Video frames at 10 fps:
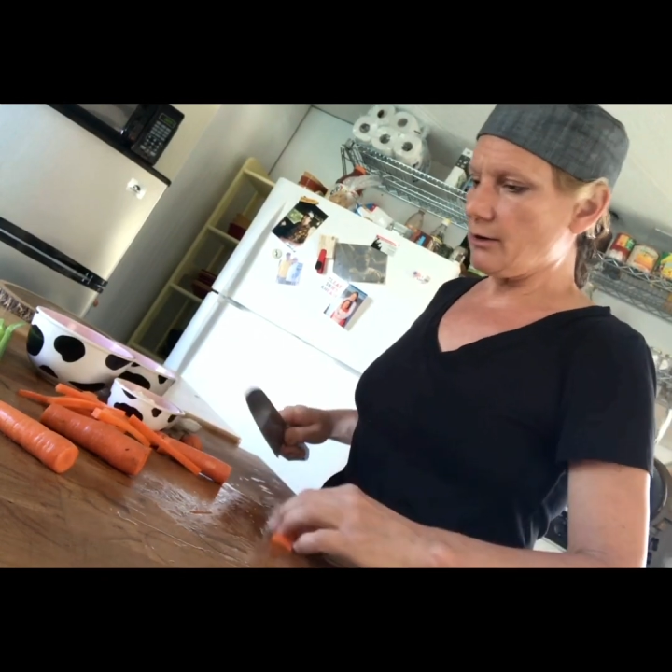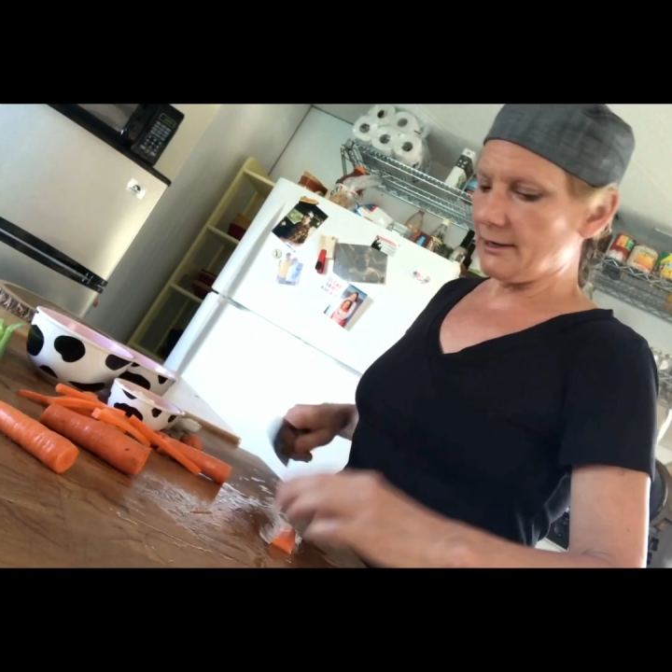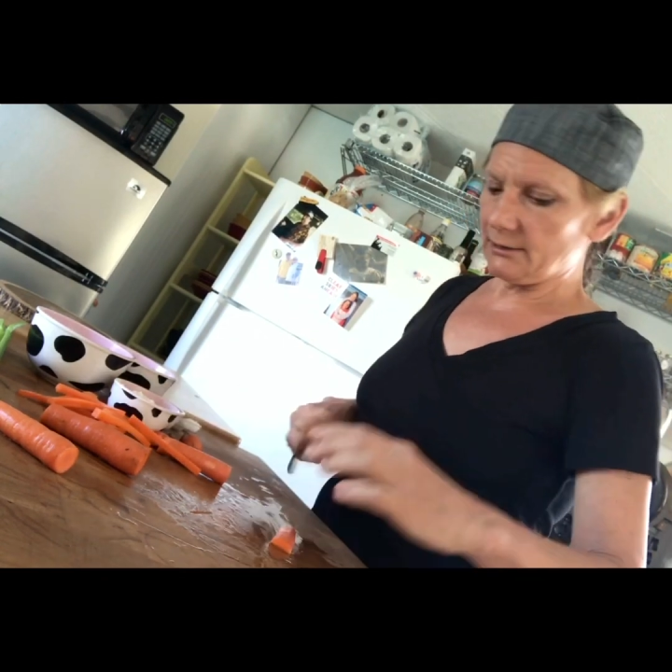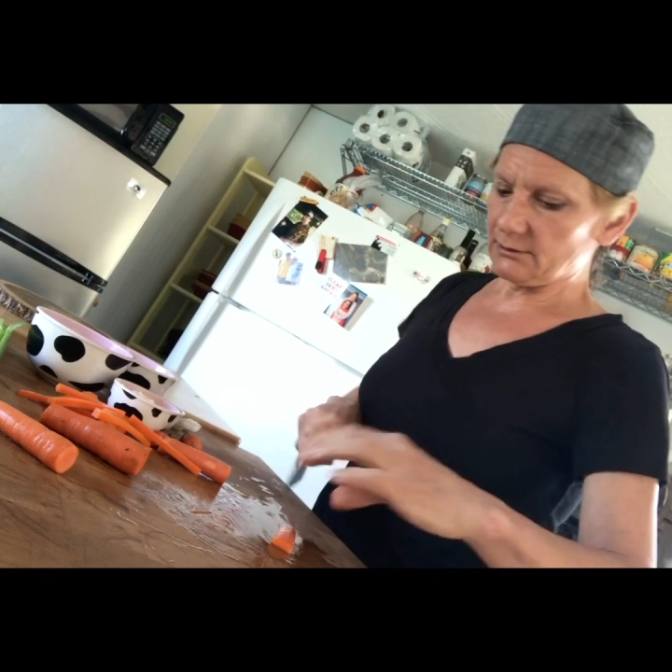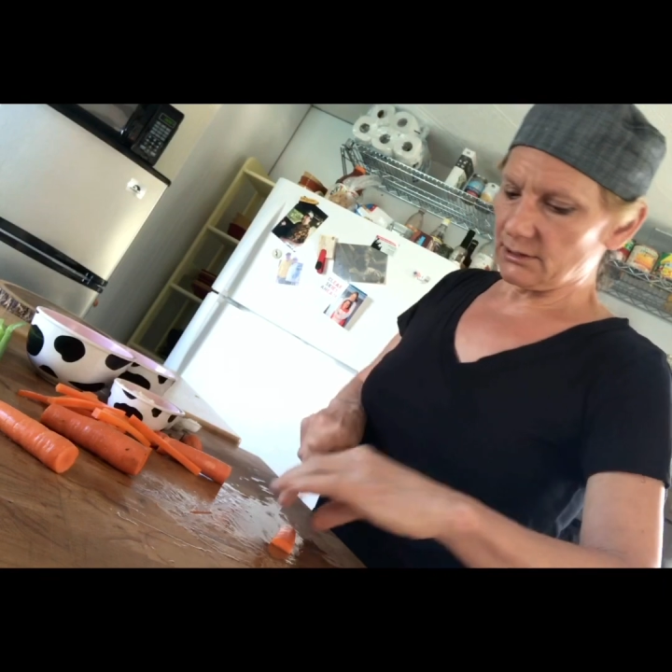
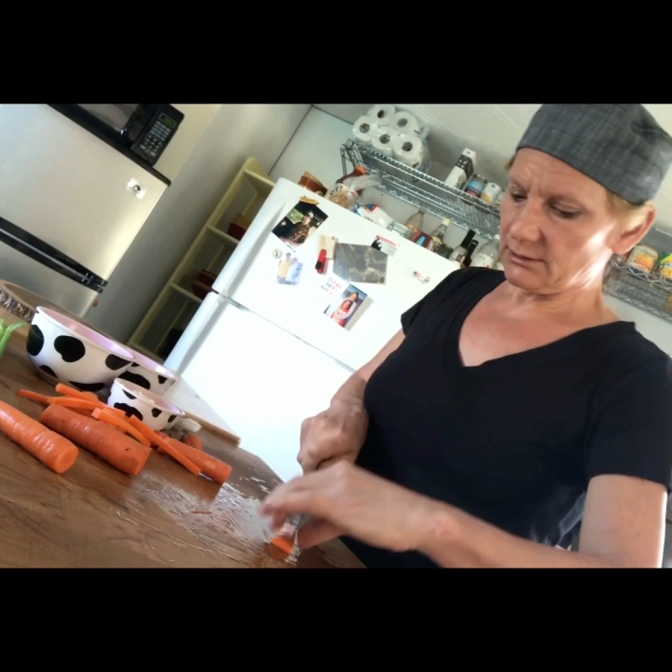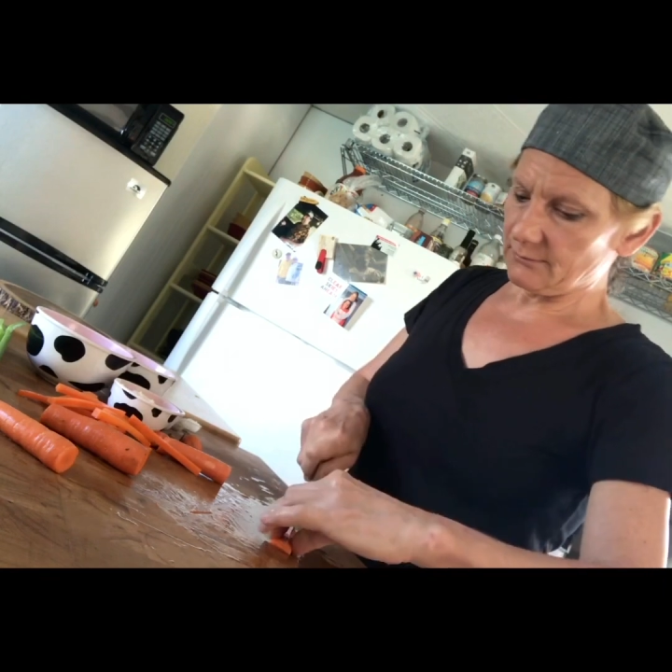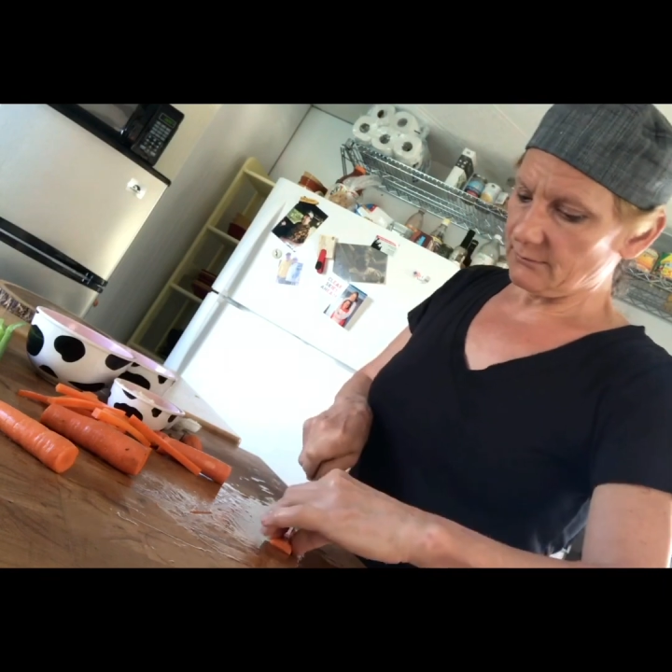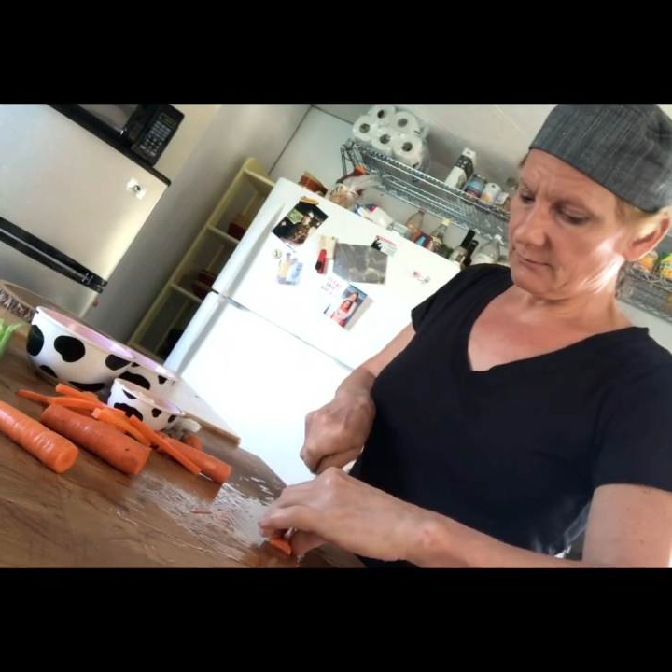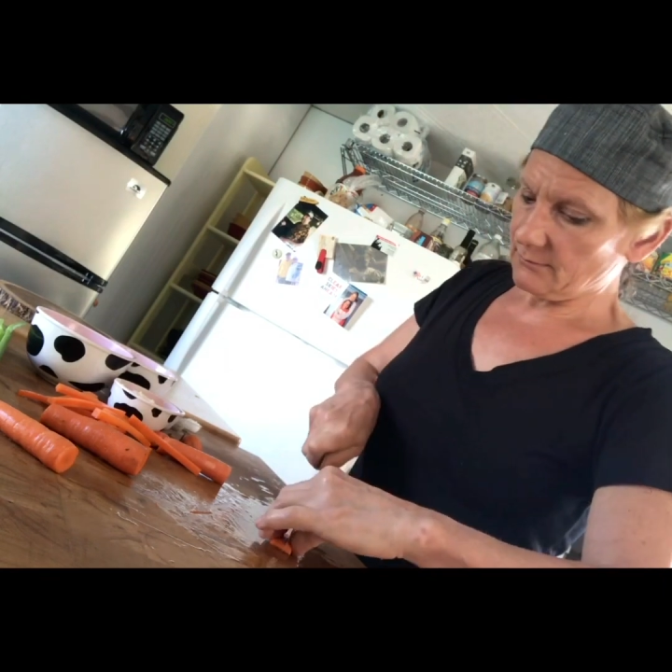If you want
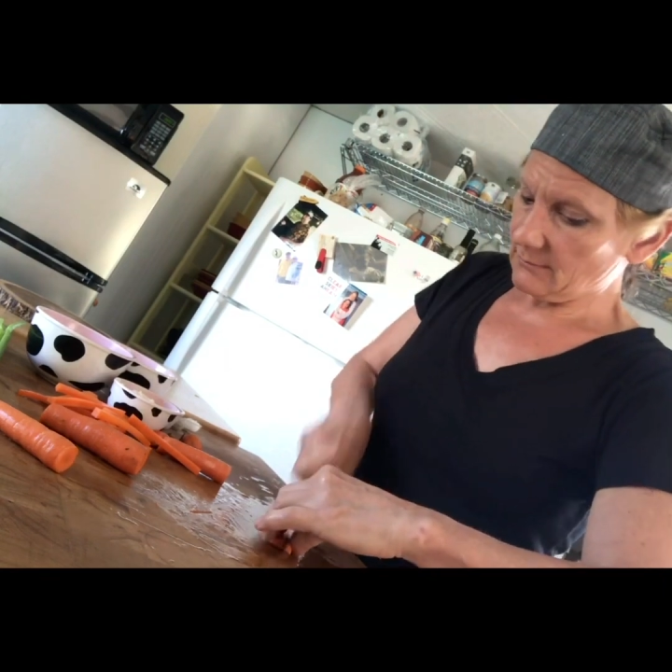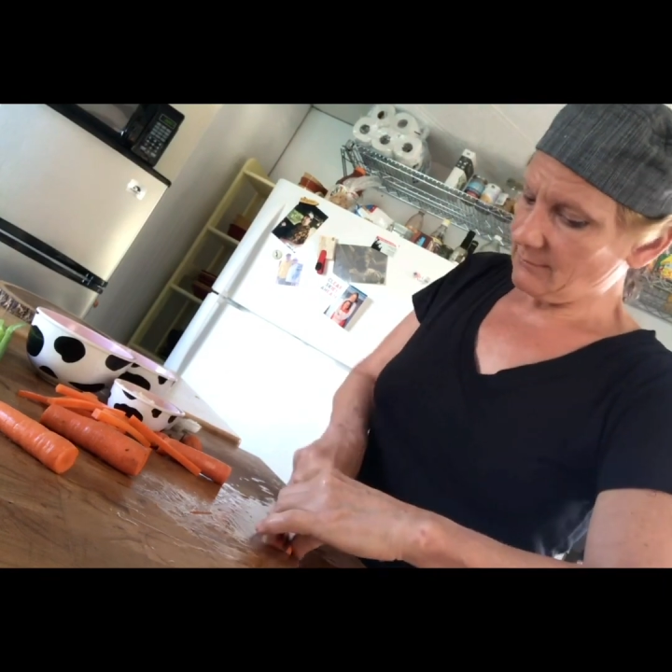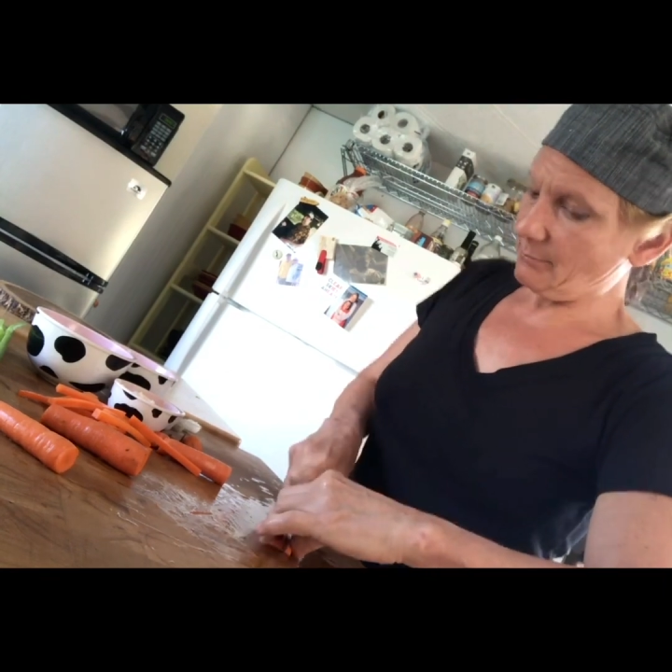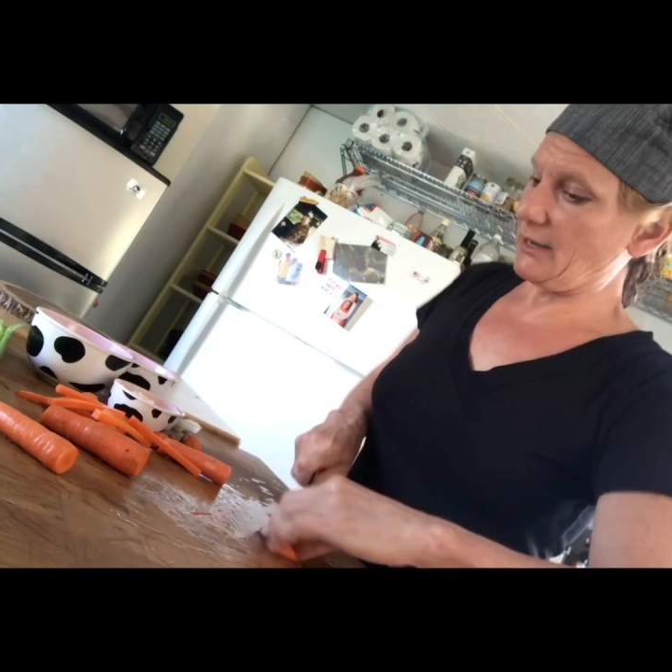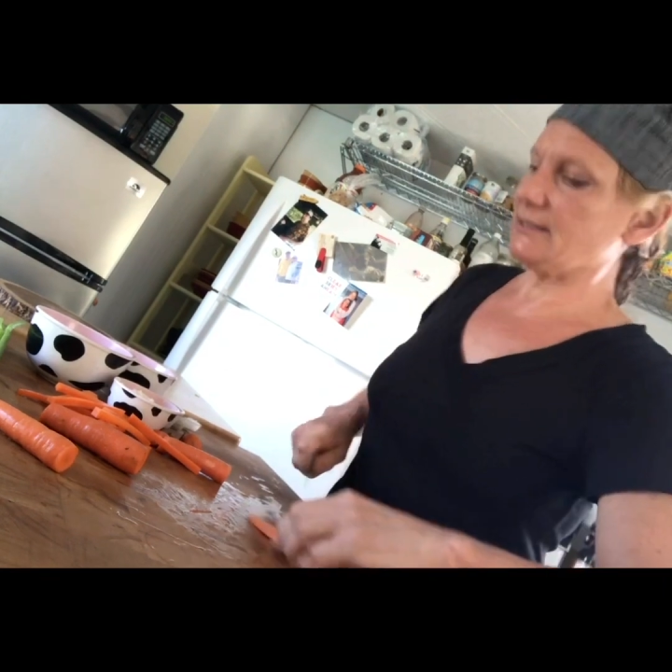to do a
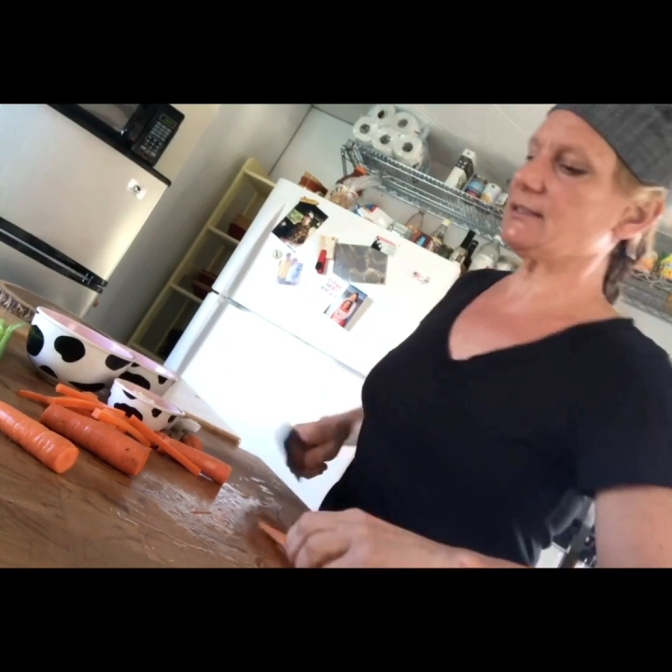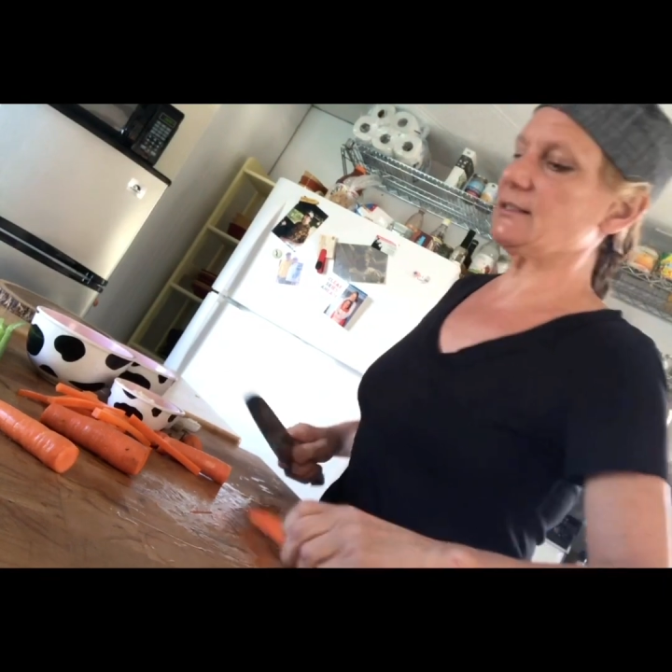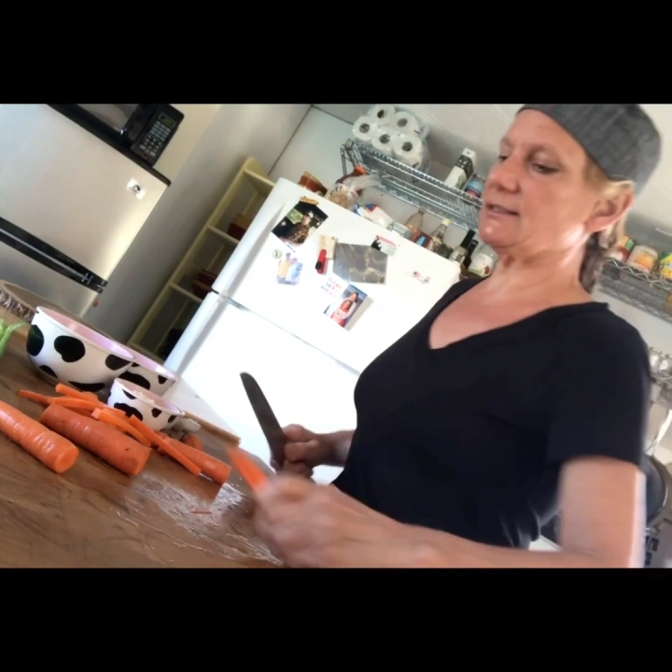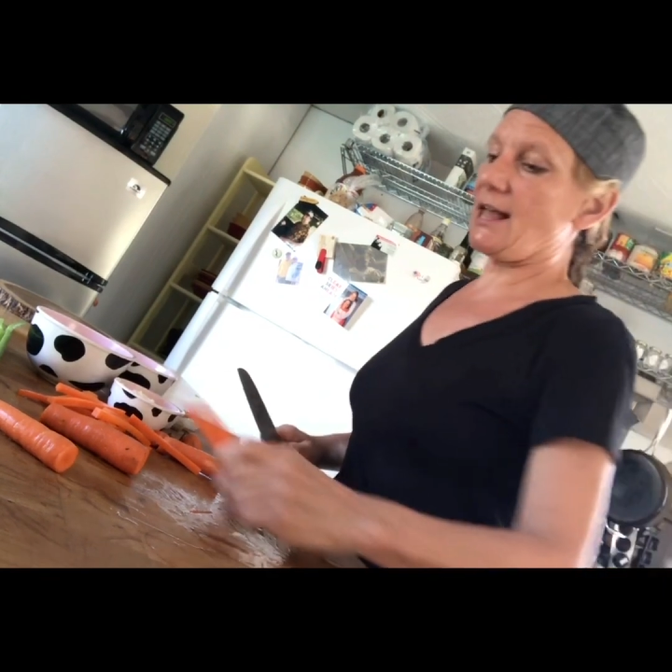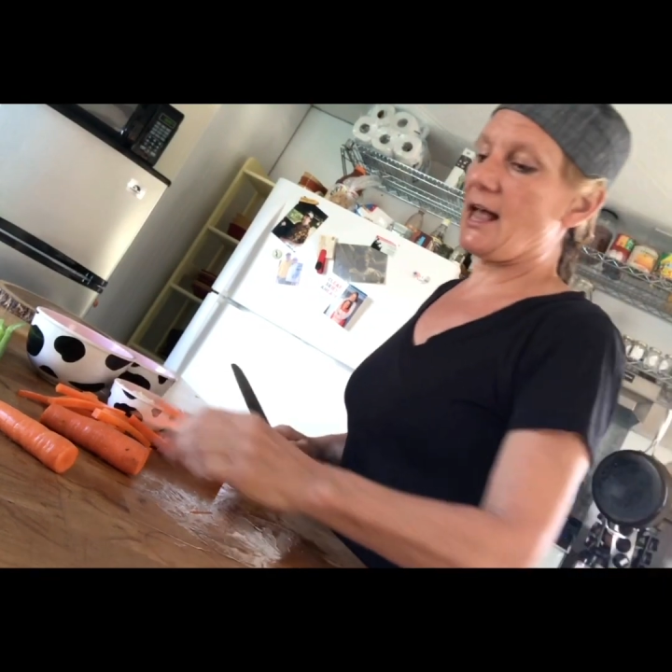
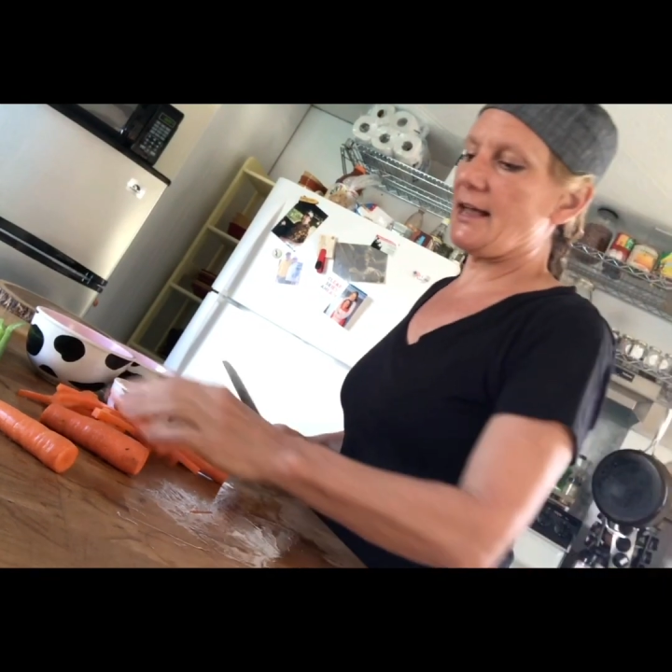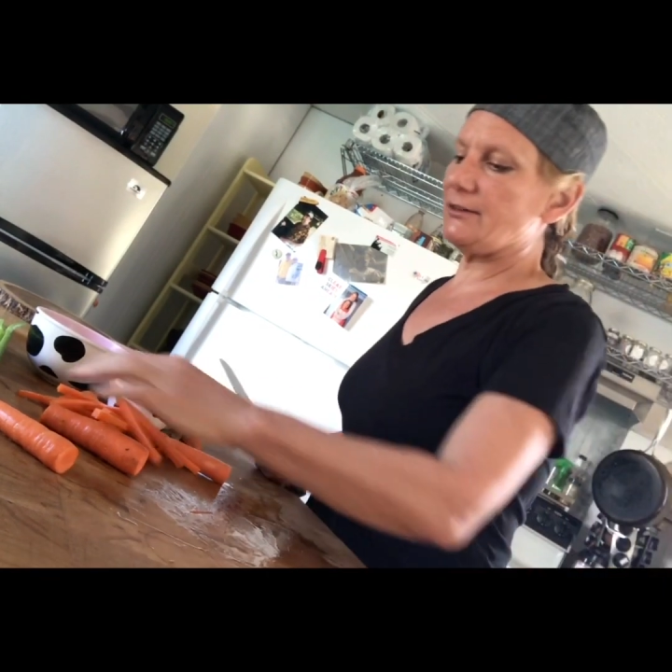julienne,